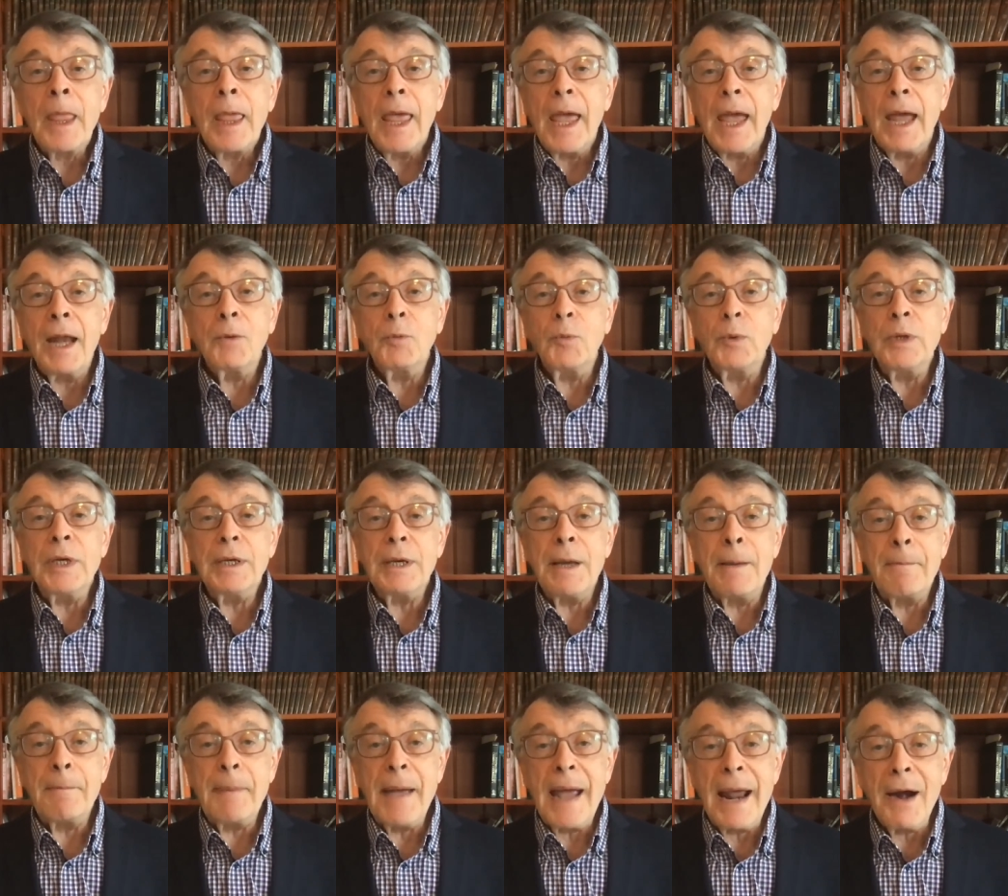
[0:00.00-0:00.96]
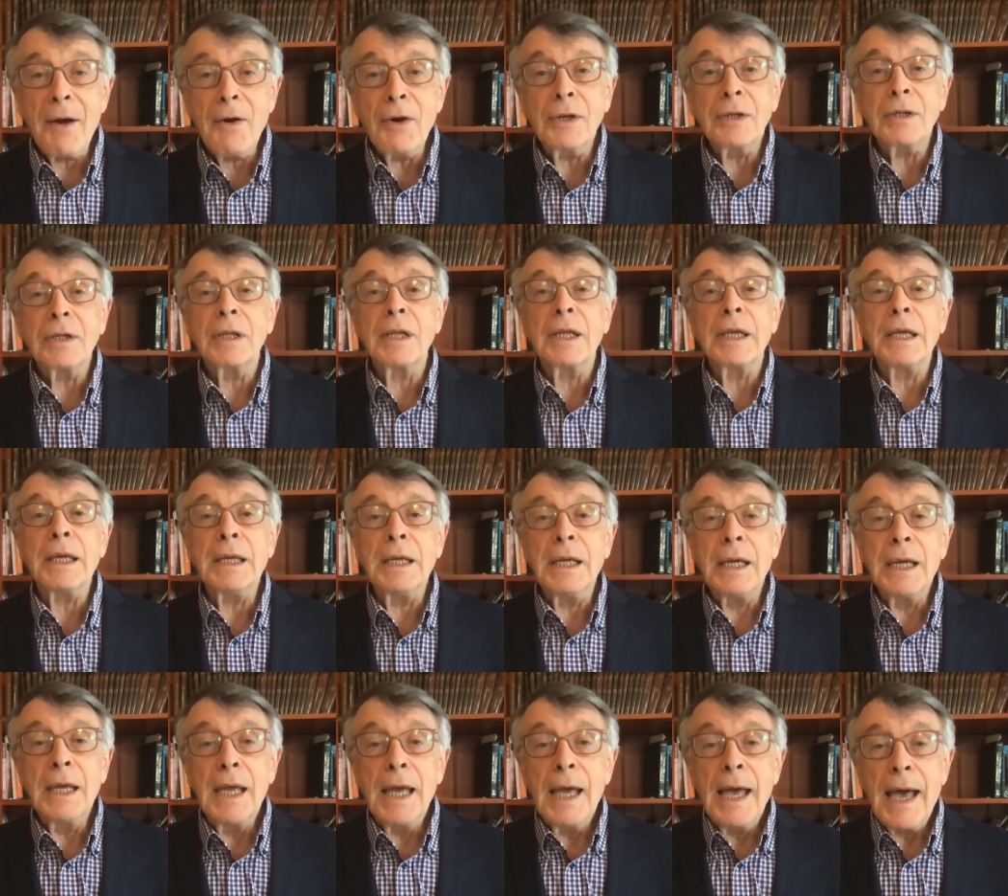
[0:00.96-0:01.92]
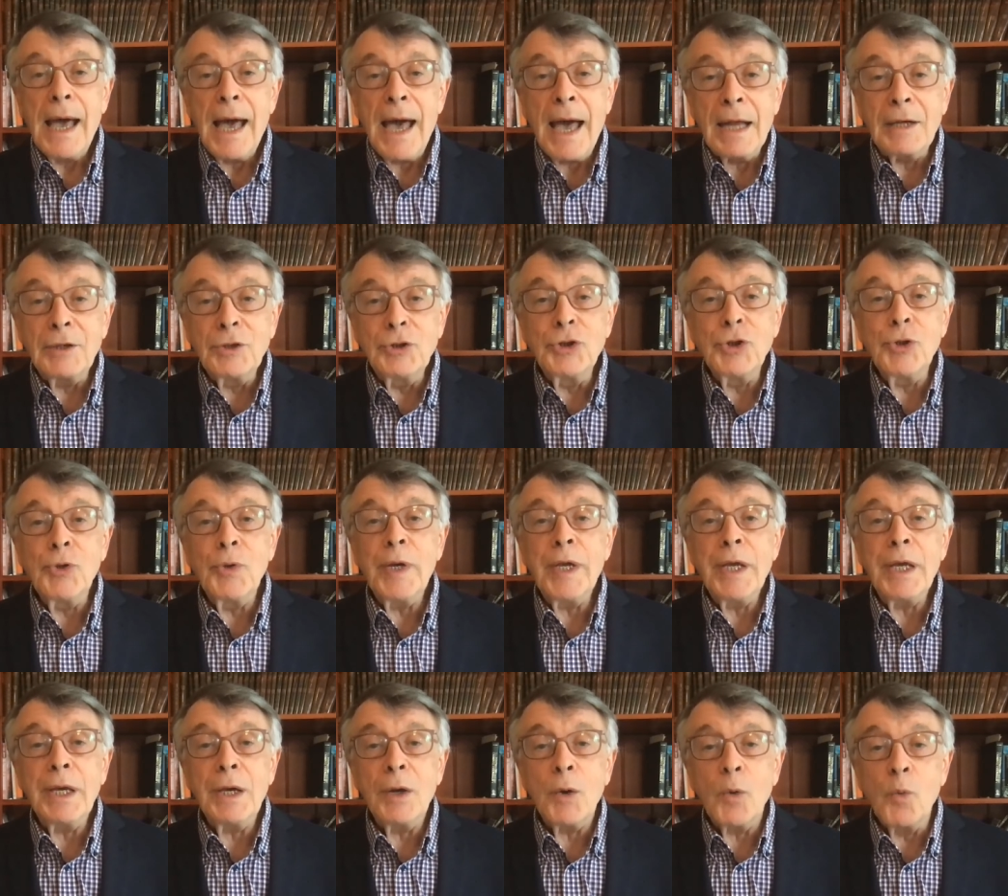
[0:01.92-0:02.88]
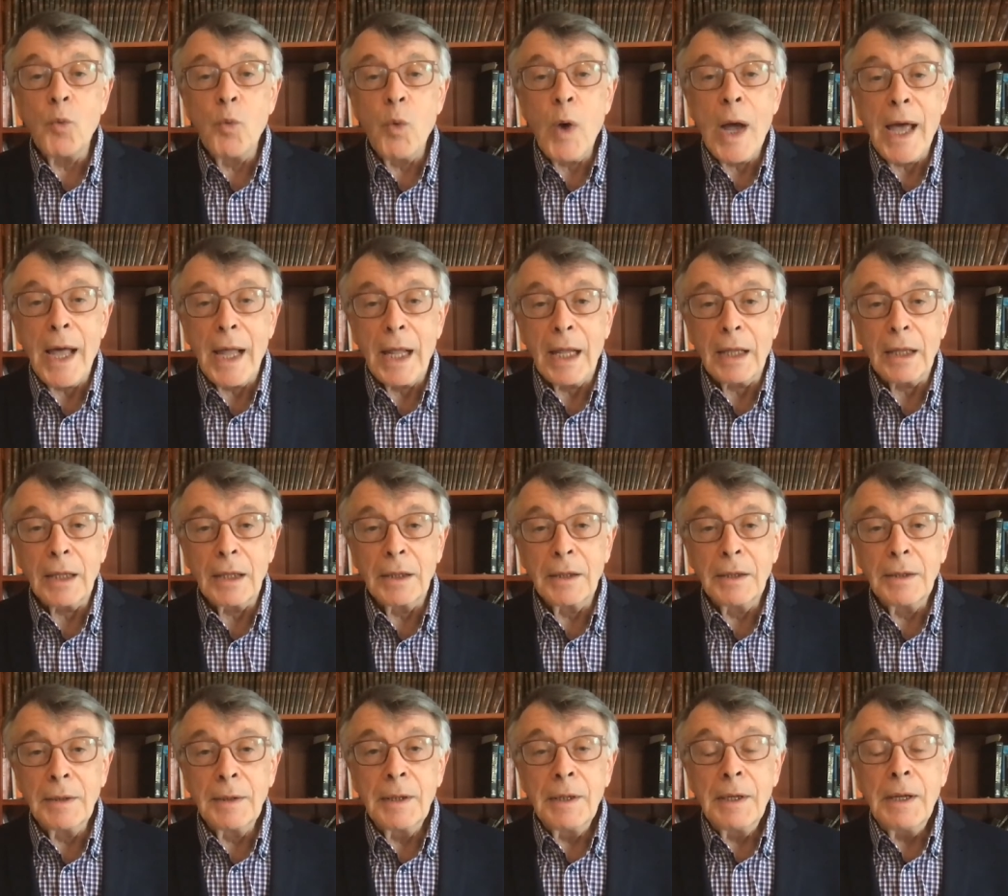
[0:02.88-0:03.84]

And we apparently are doing well,